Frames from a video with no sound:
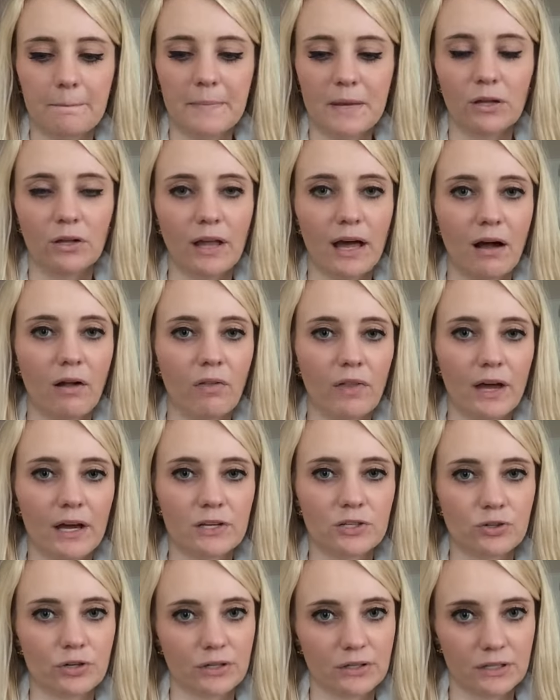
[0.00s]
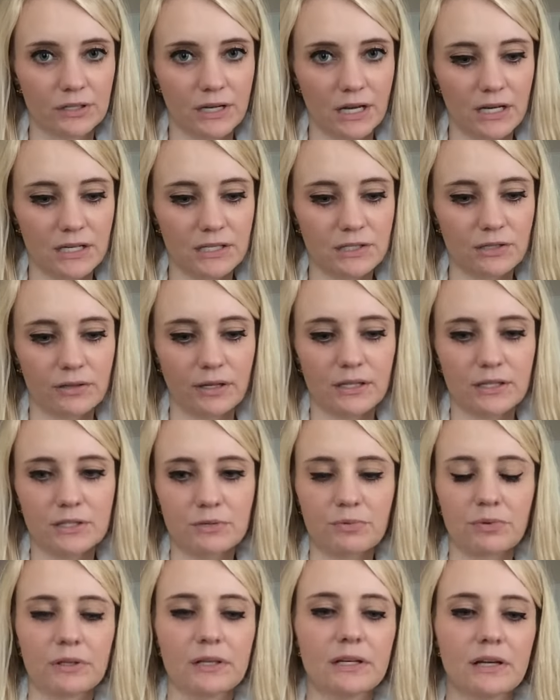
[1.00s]
allow that during the day. So that's
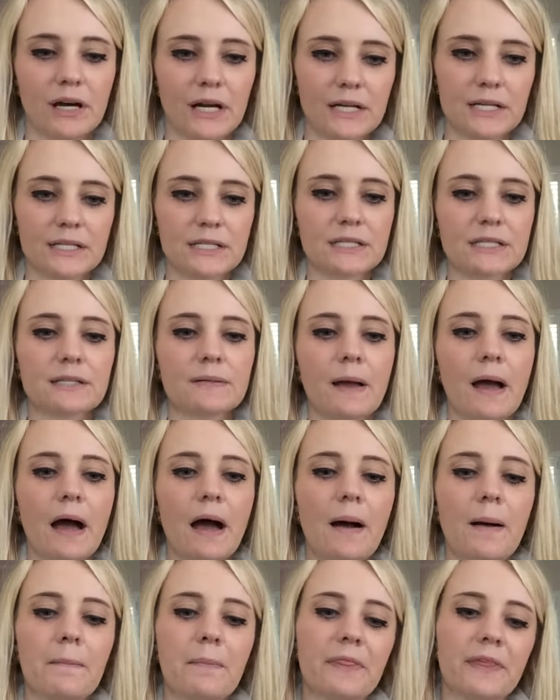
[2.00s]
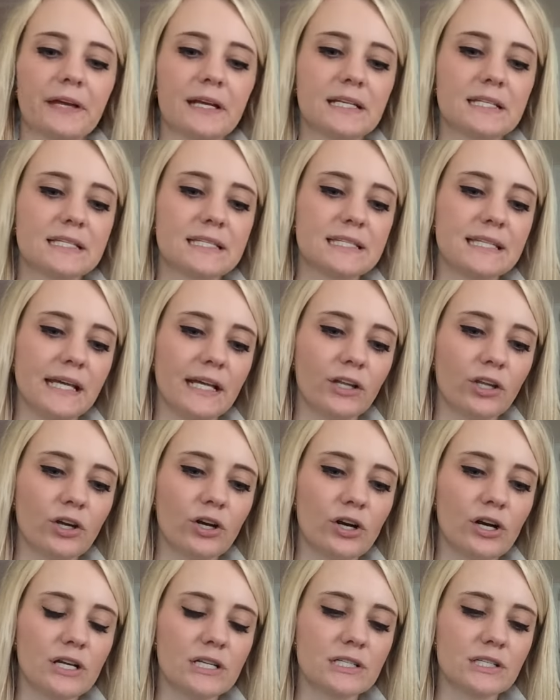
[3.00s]
really nice. The
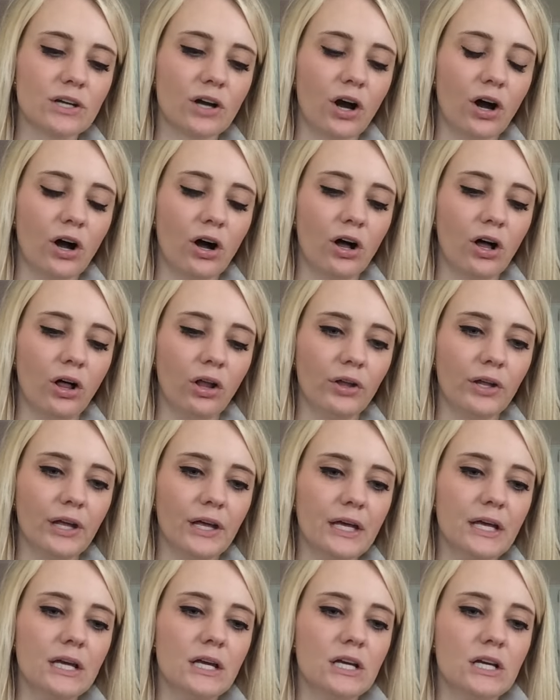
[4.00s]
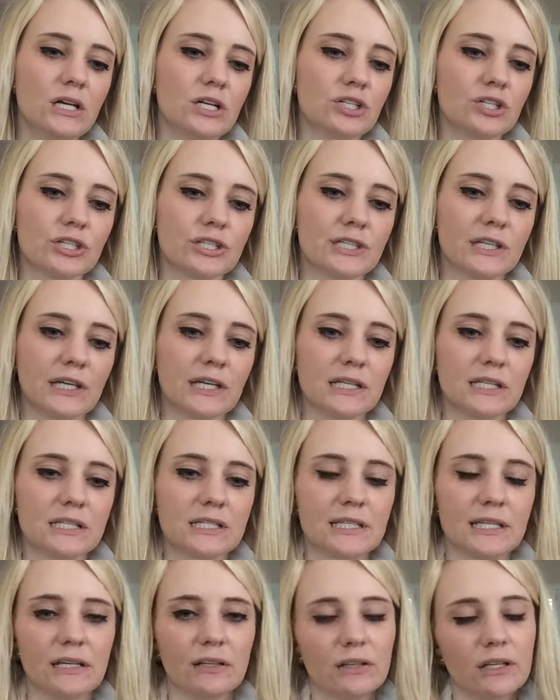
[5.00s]
concealer is called just the
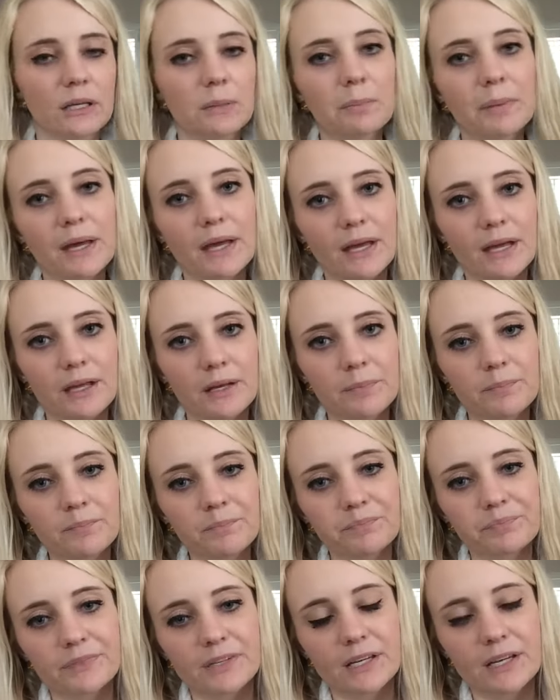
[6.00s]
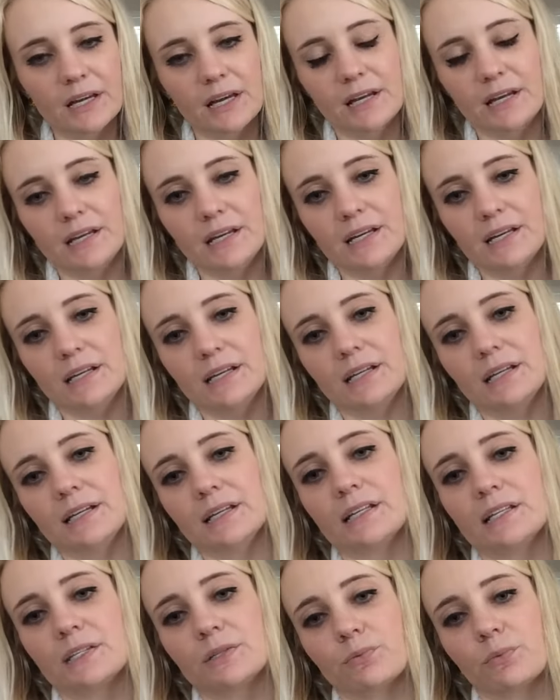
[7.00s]
concealing pen, and it
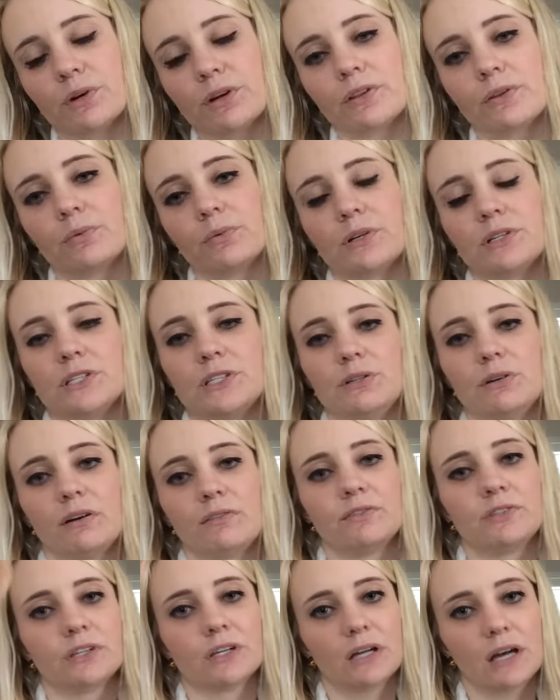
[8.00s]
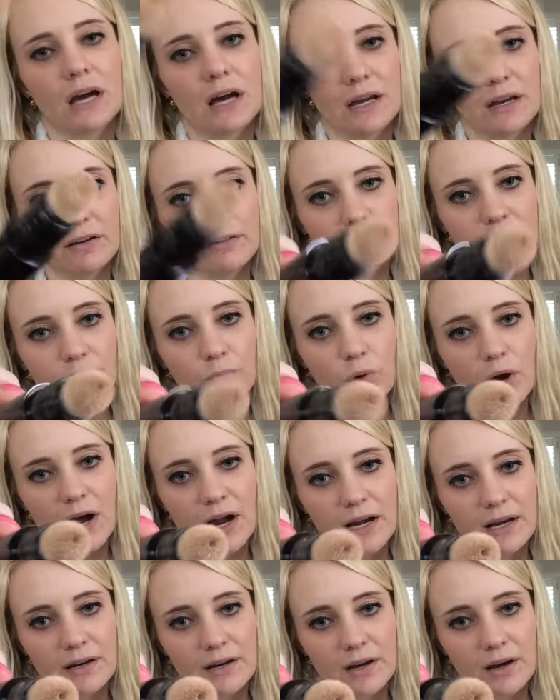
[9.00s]
is one of the ones you have to kind of
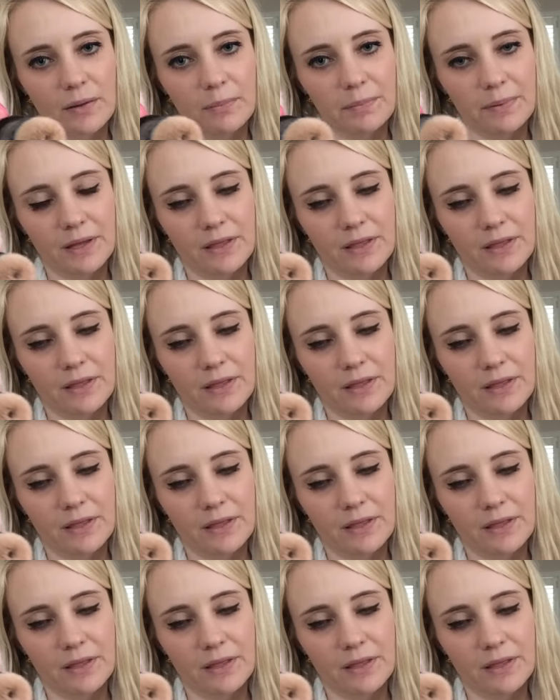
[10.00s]
wind up